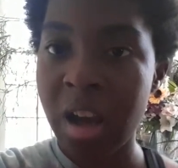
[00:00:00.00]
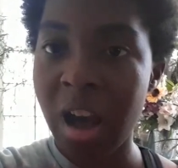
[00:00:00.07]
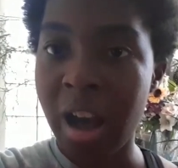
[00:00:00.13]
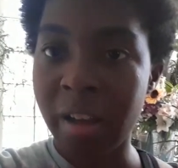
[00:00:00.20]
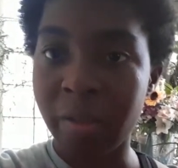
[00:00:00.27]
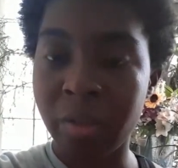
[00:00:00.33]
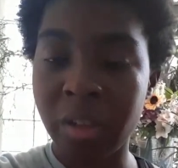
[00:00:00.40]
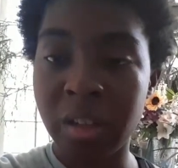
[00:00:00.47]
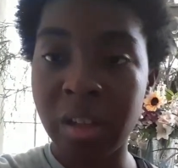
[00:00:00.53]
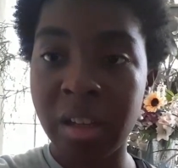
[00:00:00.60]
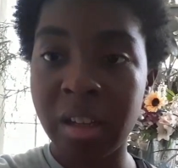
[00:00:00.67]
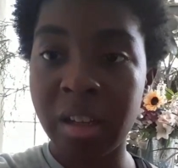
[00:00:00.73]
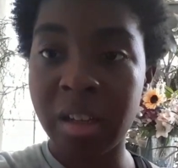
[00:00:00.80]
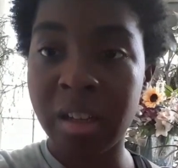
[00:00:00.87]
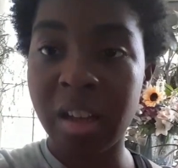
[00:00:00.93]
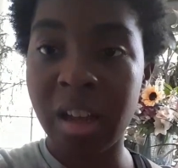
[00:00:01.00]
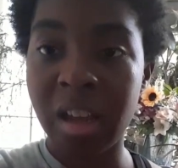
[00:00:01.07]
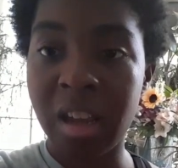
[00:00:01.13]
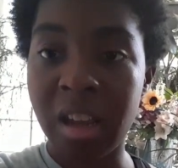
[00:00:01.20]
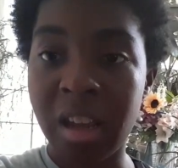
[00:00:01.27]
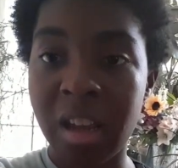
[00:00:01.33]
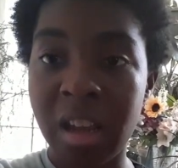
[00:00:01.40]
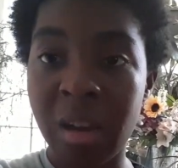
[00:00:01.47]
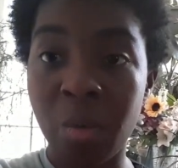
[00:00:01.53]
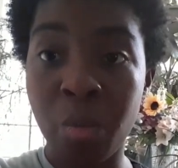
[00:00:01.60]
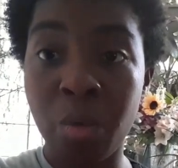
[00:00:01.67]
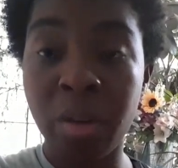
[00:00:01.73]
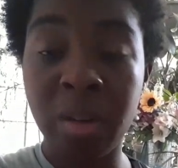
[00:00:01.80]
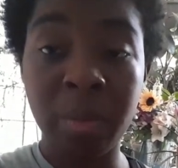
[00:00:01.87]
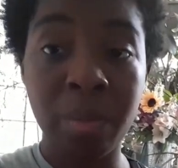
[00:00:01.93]
I feel like it
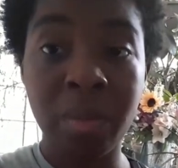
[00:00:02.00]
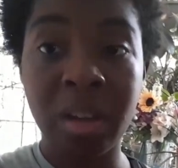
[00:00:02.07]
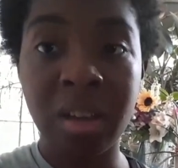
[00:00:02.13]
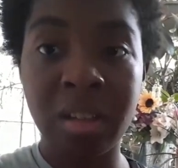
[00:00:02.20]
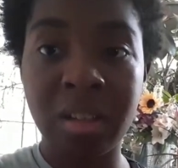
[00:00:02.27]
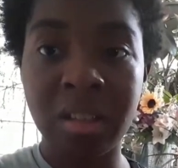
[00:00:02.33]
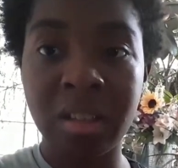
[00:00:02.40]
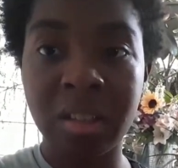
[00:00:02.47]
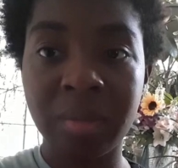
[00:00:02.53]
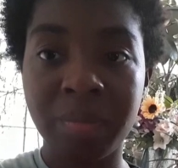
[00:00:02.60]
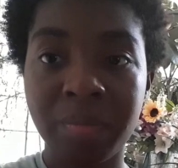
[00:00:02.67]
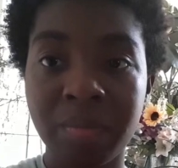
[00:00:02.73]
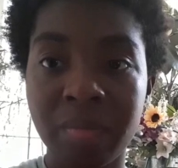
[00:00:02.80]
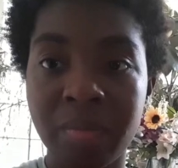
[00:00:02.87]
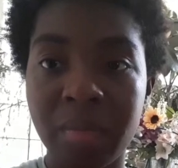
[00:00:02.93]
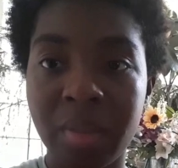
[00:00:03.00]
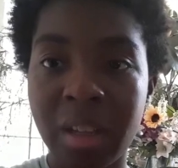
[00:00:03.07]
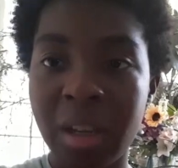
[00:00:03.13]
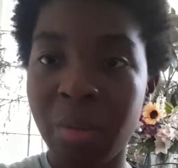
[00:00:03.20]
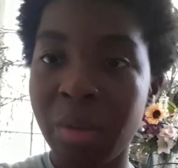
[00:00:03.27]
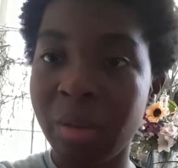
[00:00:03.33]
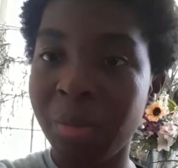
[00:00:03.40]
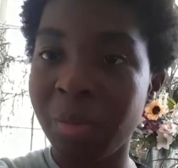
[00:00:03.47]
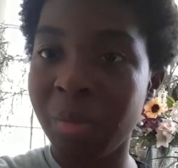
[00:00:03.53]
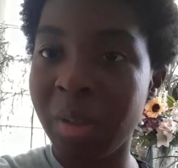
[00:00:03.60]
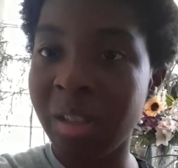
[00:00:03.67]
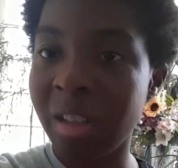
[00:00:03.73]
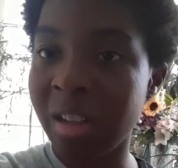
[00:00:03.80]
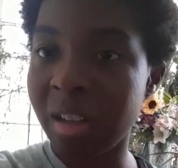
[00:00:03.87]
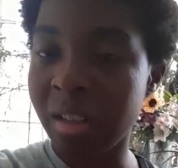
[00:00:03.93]
would have been it would have been
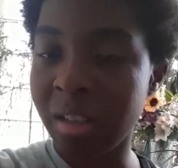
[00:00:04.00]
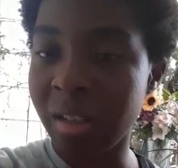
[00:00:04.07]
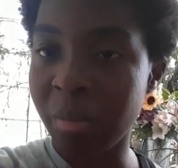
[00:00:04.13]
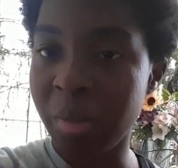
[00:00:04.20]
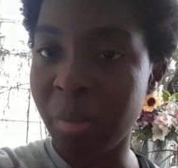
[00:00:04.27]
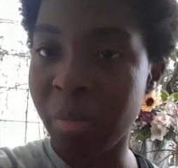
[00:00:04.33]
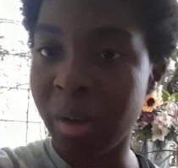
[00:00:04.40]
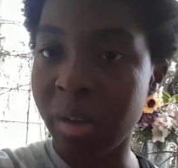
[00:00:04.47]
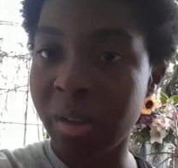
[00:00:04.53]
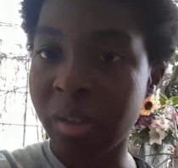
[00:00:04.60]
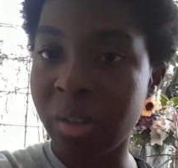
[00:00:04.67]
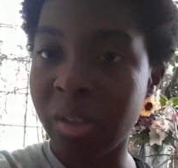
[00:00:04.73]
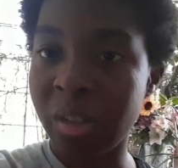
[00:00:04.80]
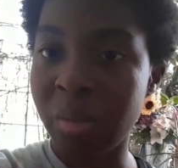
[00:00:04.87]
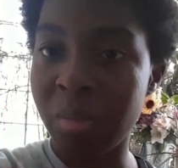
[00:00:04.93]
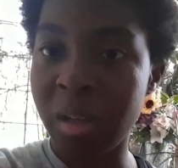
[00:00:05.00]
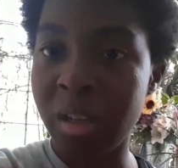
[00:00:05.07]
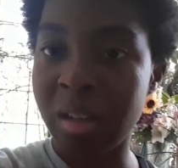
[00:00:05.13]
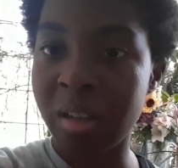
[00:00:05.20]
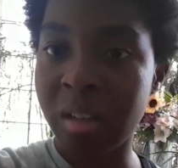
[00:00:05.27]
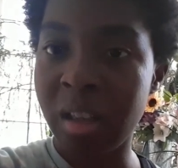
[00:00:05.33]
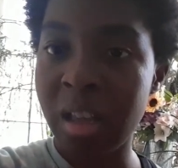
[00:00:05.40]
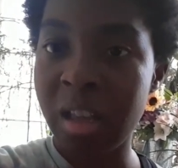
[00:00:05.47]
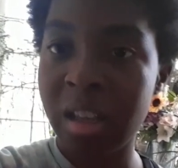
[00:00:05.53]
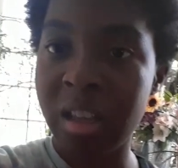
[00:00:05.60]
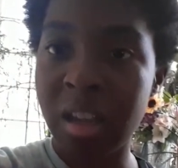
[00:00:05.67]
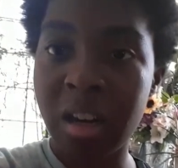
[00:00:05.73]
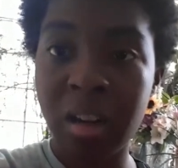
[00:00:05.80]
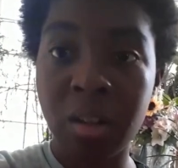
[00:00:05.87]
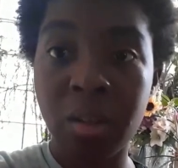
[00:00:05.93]
like a little bit better to see Mina
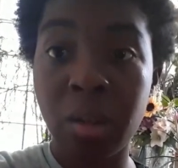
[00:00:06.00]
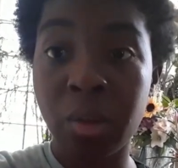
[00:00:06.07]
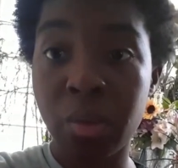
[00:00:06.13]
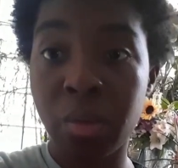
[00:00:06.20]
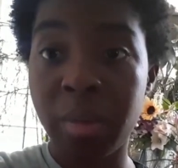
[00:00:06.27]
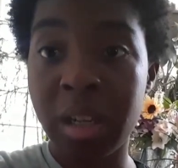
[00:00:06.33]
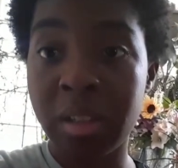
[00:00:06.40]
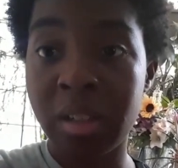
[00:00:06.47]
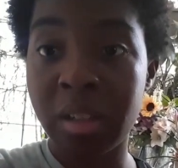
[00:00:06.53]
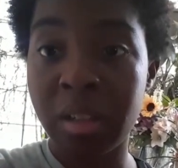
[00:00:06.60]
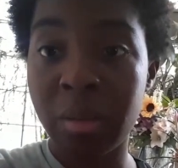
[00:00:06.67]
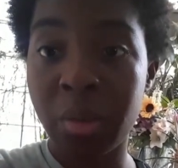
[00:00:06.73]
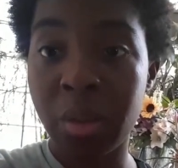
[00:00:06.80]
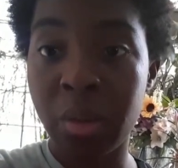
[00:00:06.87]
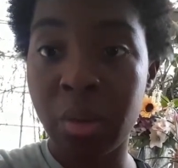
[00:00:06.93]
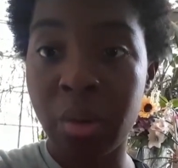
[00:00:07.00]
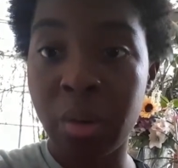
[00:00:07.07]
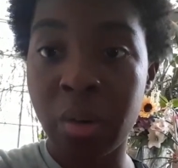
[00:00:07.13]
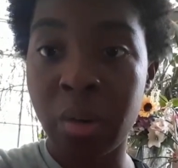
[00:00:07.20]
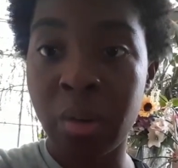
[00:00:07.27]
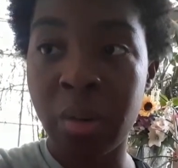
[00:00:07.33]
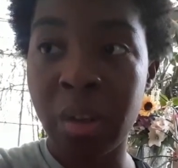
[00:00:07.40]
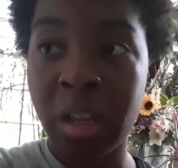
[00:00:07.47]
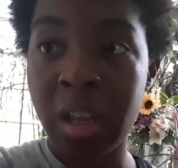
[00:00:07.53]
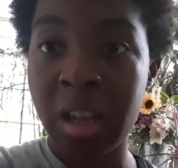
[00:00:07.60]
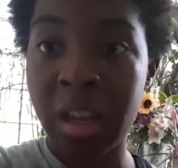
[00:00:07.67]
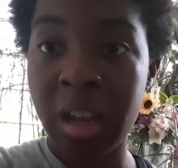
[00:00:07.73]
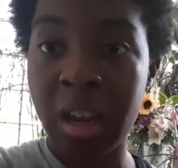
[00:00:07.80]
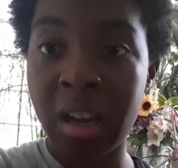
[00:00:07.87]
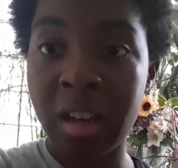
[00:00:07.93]
getting close romantically with a girl
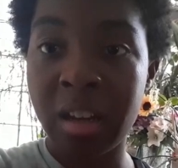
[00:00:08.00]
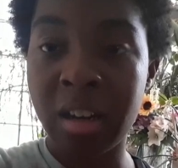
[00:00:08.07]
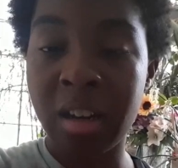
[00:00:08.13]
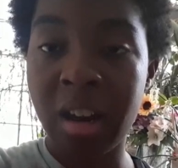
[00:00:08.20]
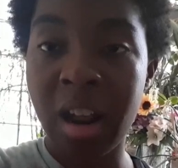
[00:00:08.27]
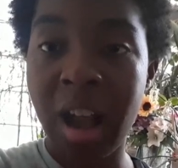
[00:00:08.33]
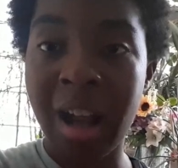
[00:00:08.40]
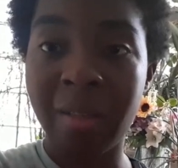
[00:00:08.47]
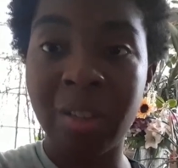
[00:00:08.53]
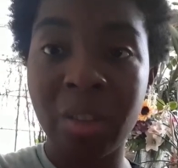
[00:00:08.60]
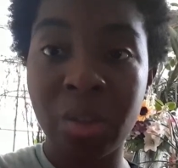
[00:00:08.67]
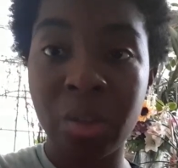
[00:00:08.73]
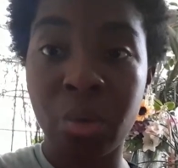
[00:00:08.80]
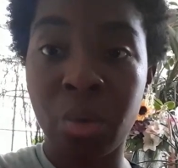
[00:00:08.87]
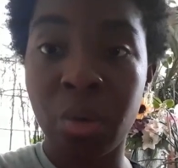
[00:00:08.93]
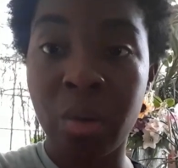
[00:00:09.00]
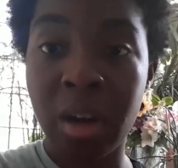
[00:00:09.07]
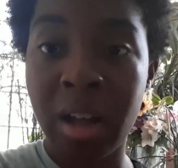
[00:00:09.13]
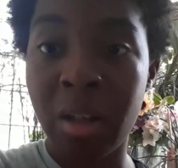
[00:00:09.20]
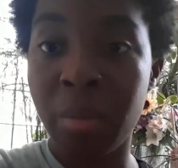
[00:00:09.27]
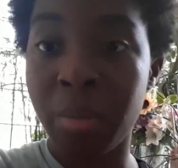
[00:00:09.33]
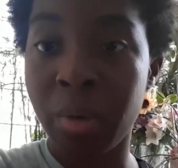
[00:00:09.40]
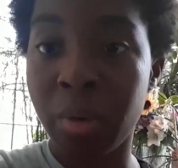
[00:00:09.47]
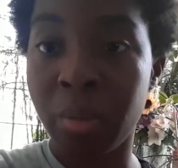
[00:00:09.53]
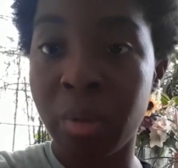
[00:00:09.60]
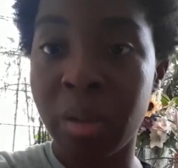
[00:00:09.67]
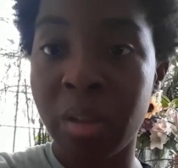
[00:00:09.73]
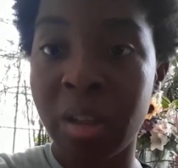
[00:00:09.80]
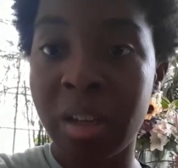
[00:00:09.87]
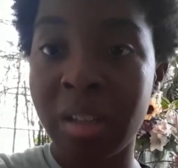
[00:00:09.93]
and having this girl help her
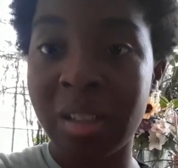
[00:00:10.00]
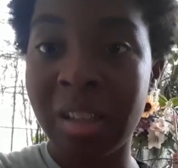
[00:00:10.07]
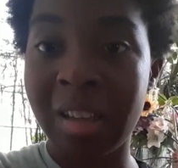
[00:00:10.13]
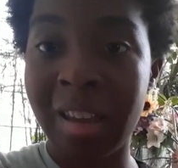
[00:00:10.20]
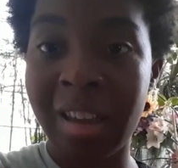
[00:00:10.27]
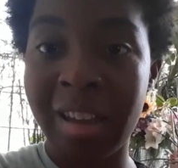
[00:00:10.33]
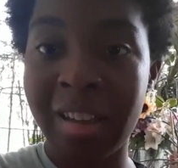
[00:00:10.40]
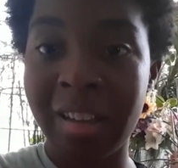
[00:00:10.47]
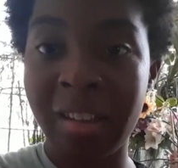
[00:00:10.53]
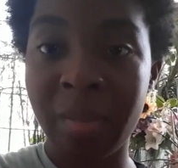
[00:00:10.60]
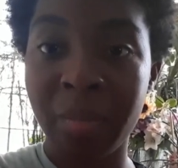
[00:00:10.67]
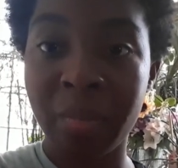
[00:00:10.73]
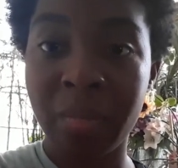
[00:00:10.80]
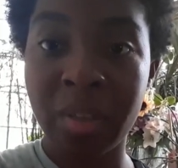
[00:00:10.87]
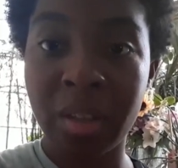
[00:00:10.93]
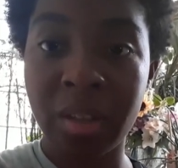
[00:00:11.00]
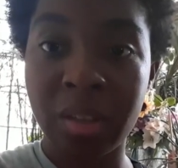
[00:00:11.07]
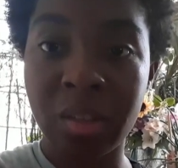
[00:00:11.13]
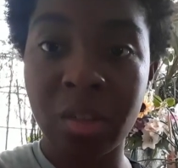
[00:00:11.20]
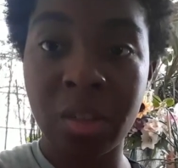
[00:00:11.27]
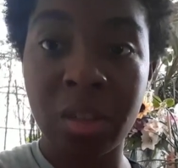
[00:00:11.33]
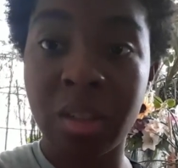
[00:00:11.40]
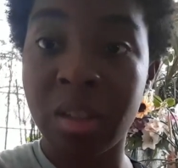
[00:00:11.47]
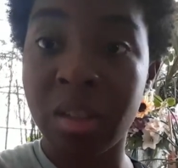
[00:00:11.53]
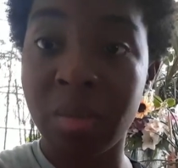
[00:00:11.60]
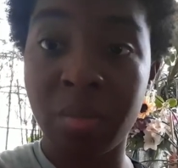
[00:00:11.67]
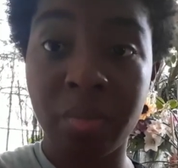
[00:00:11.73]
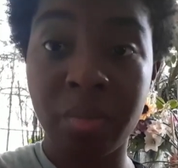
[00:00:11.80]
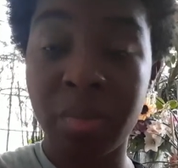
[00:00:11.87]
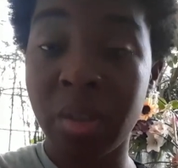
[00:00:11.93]
realize like, hey, shit,
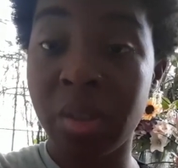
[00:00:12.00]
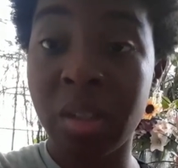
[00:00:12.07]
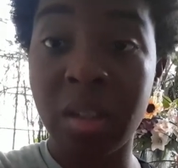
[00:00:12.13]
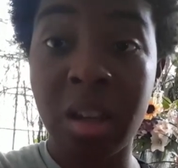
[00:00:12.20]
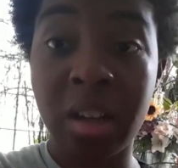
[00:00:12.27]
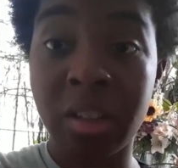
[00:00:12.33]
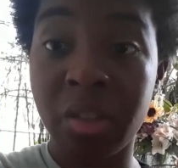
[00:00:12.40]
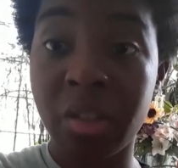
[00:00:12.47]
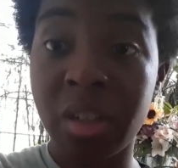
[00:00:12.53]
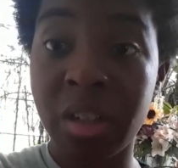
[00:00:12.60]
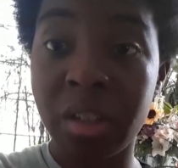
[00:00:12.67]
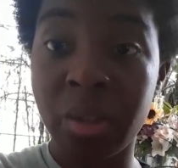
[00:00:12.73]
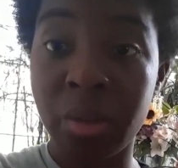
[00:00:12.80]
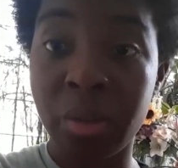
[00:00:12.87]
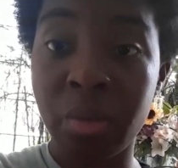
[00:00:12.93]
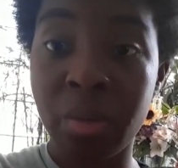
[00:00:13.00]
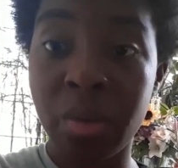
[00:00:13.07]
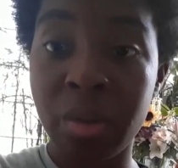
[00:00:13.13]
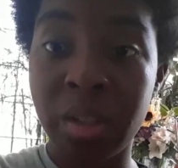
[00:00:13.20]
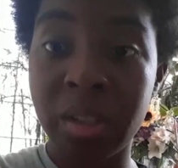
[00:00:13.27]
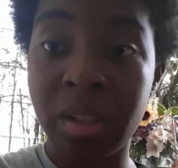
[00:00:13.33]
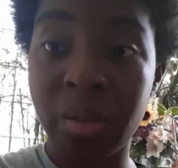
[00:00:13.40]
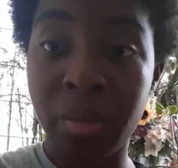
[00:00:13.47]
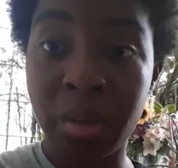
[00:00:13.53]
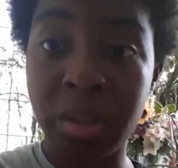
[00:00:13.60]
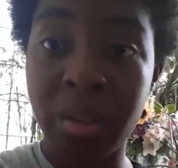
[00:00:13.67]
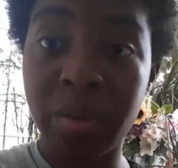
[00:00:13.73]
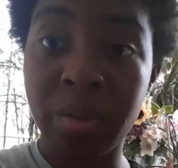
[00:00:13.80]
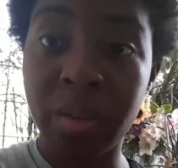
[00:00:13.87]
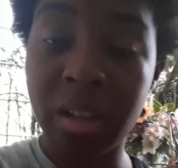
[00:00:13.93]
there's a lot of shit at your school that's like
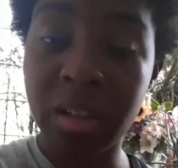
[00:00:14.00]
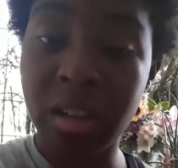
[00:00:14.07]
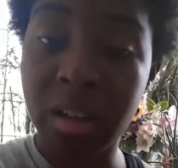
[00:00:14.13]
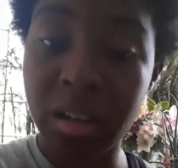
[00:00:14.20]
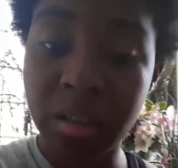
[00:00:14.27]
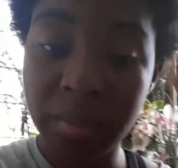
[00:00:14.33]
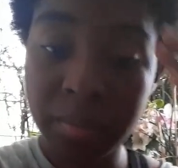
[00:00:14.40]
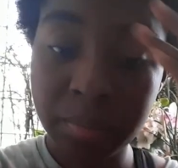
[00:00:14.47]
really fucked up.